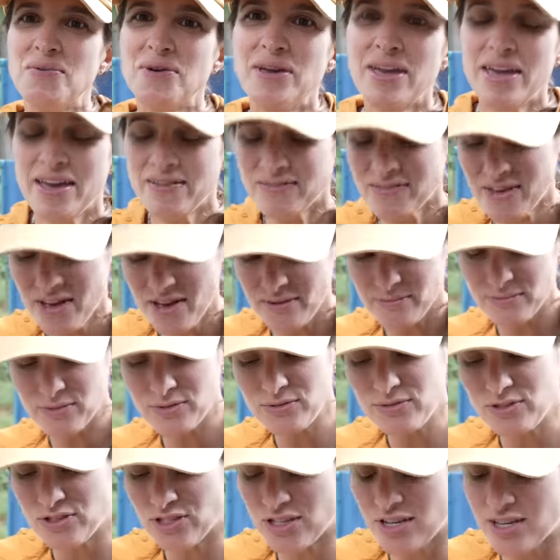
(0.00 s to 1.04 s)
We have
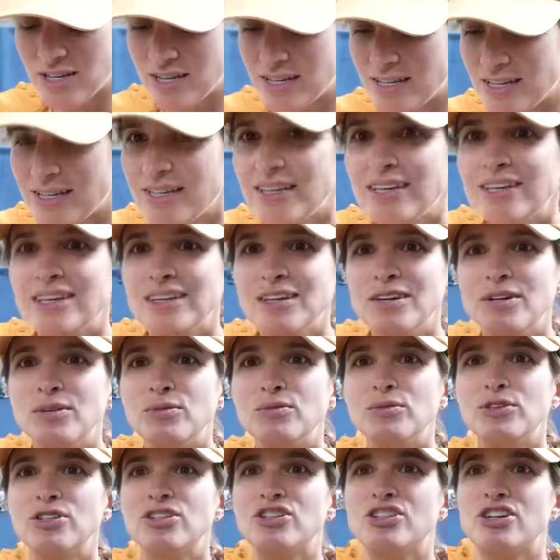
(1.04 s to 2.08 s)
kombucha.
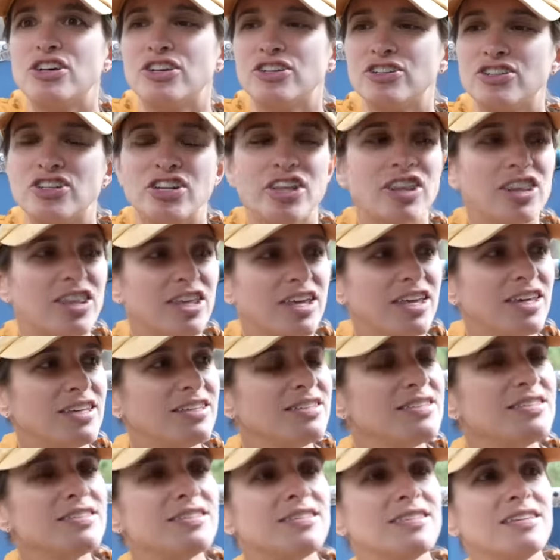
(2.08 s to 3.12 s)
We're charging
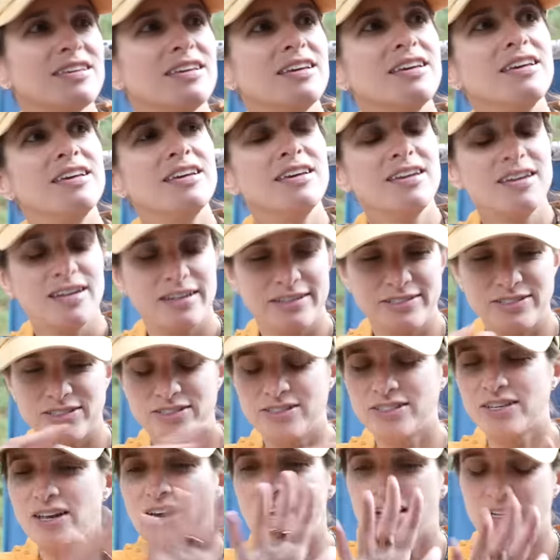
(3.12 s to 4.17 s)
things. I
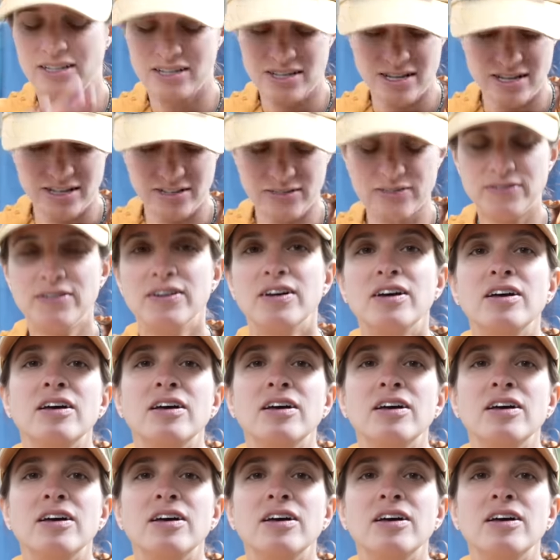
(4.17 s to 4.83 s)
just got kind of